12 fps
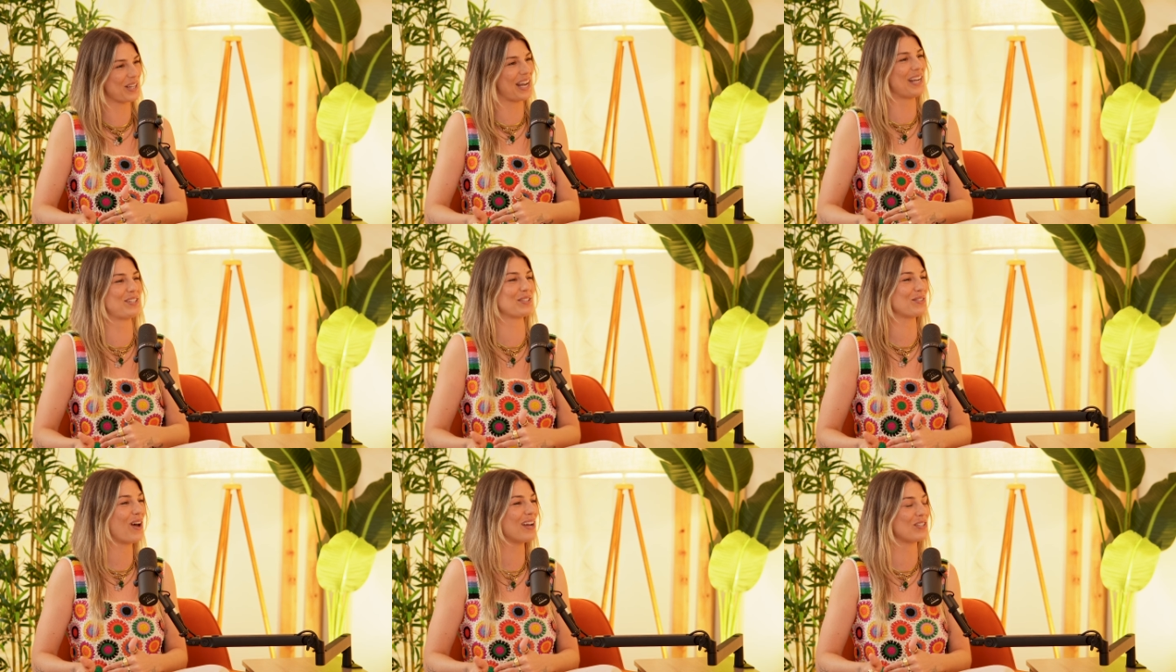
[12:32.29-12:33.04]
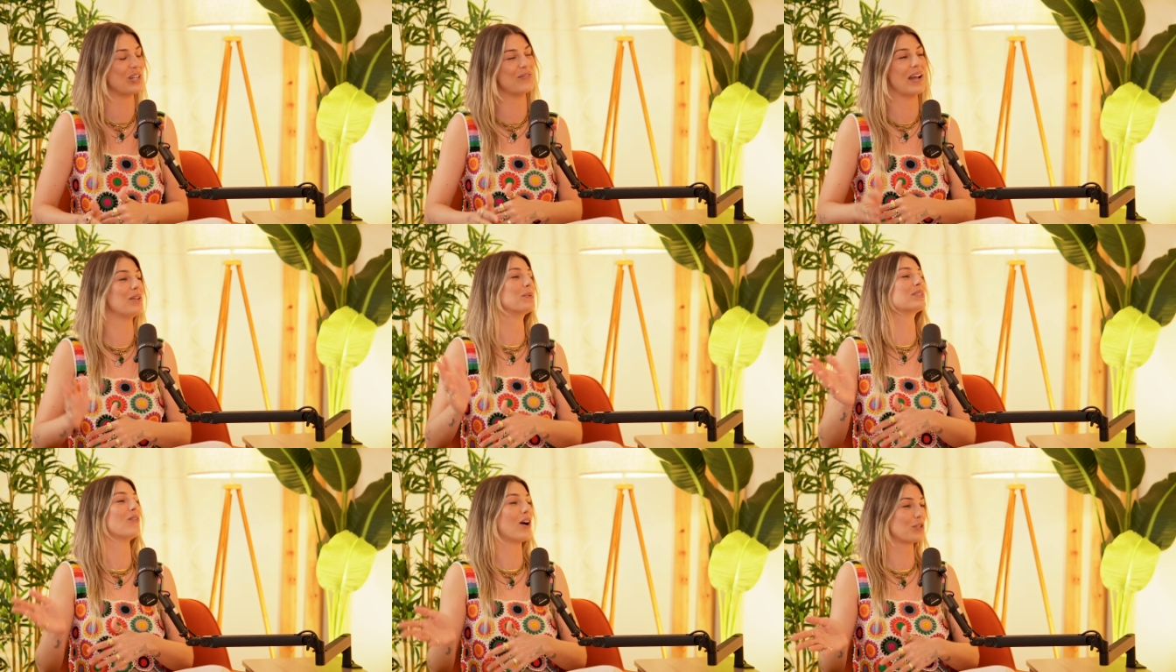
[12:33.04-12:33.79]
that I just launched. And if
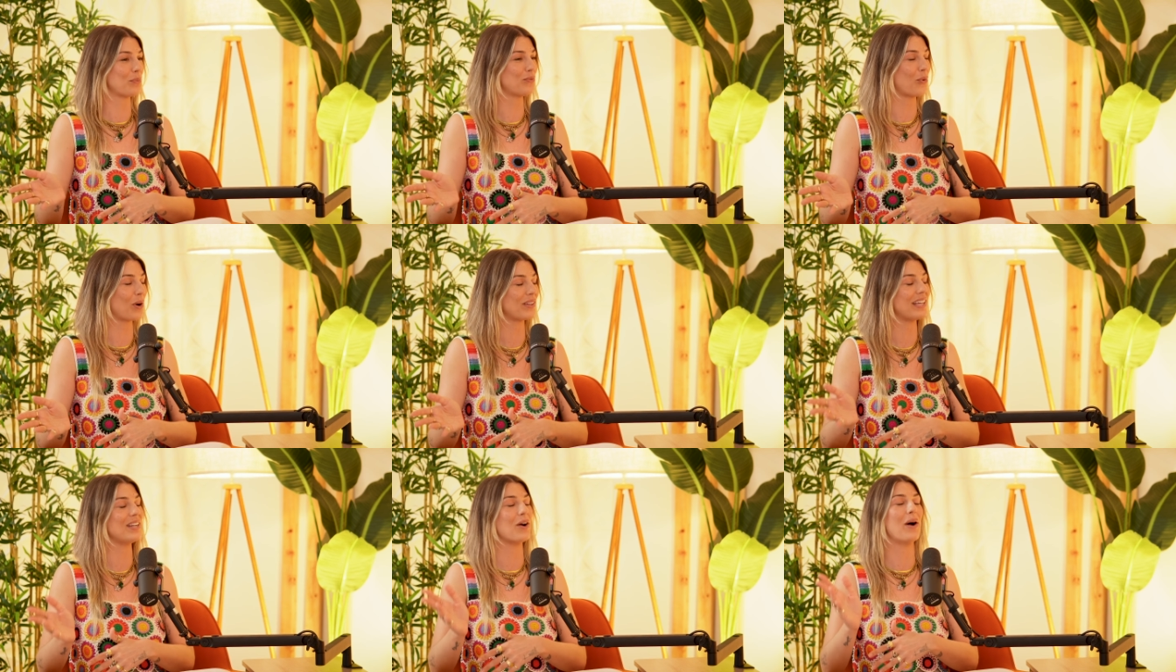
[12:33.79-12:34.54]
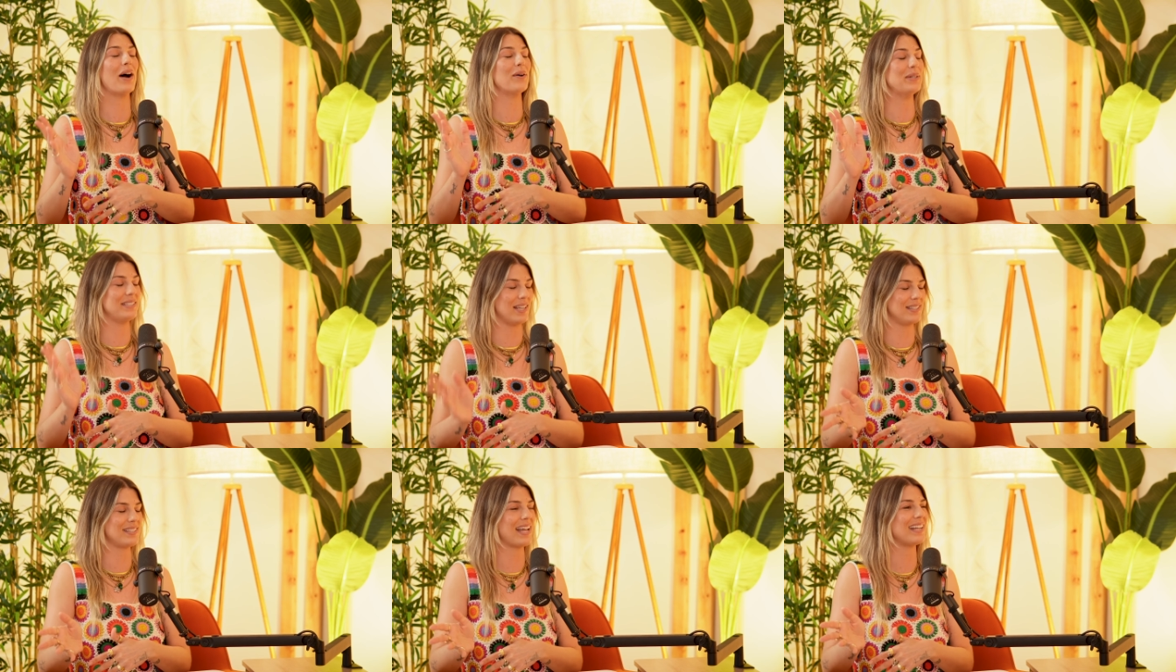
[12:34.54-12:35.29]
anyone's launched before, they know how
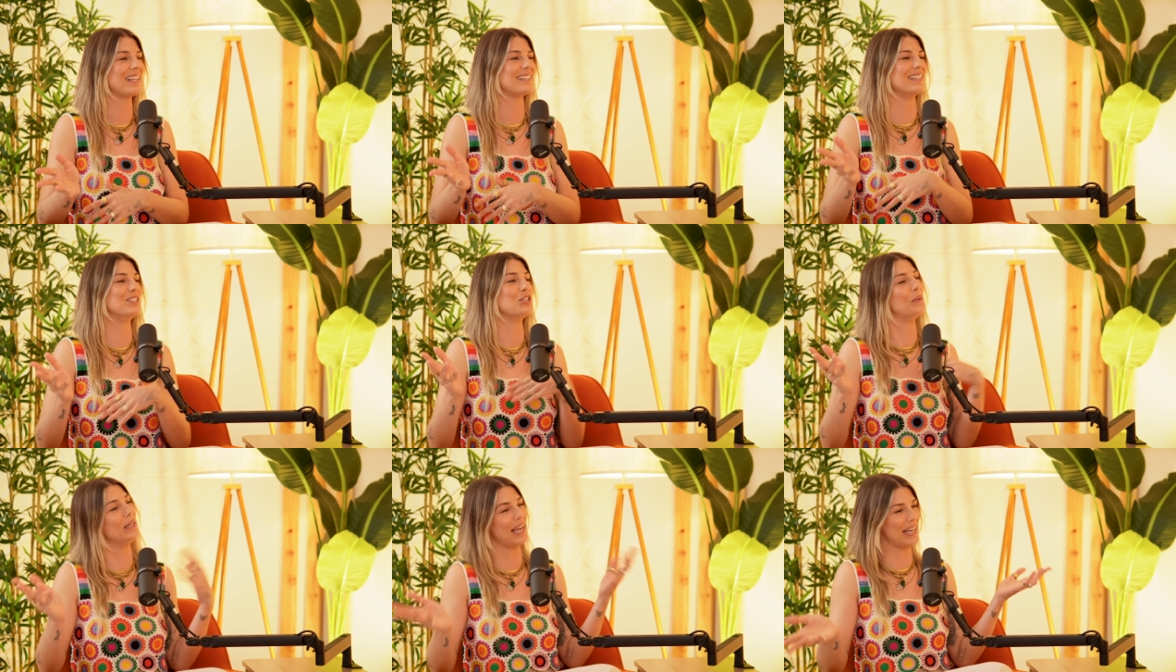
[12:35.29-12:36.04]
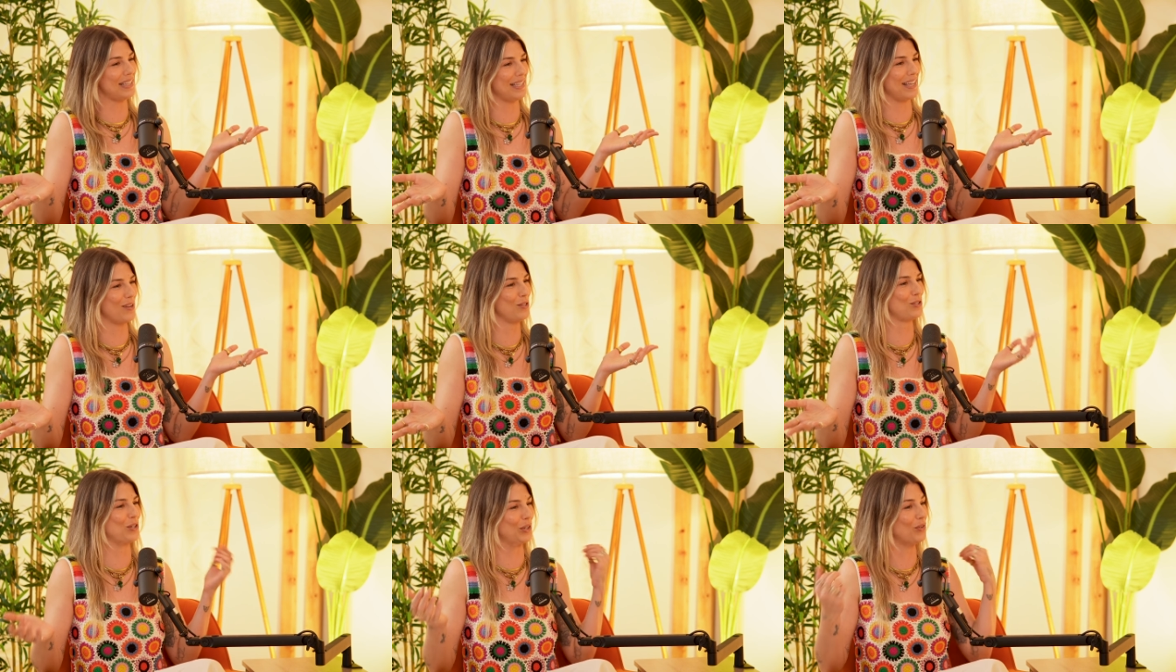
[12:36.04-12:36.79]
intense that is. And yeah. doing anything
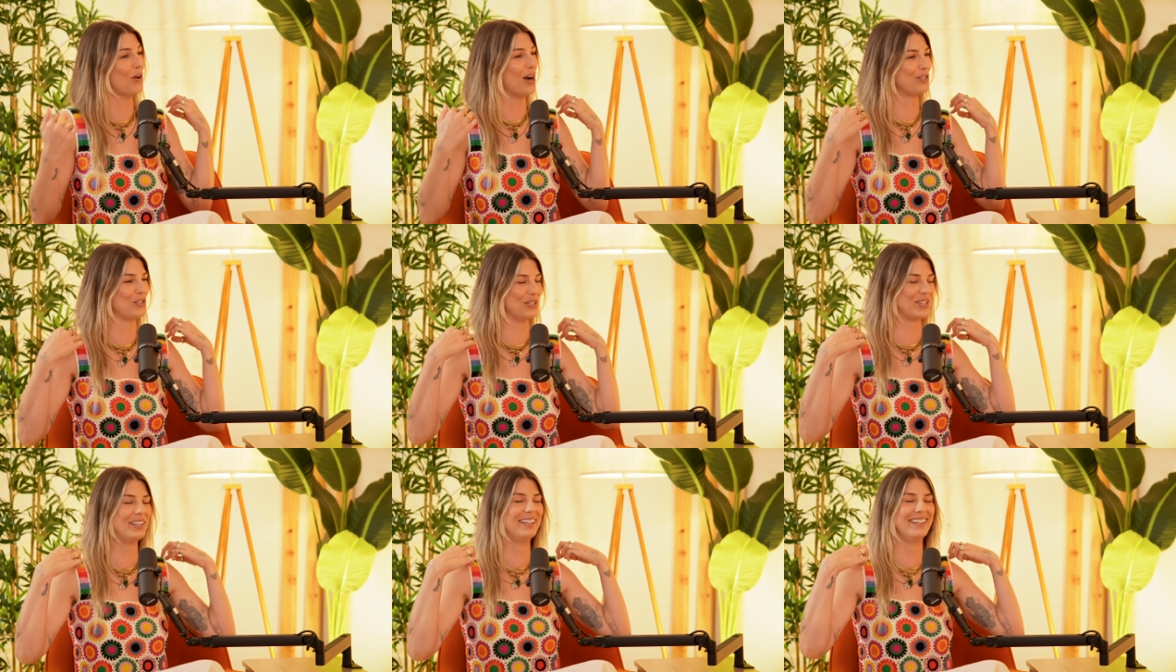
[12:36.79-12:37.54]
else during a launch is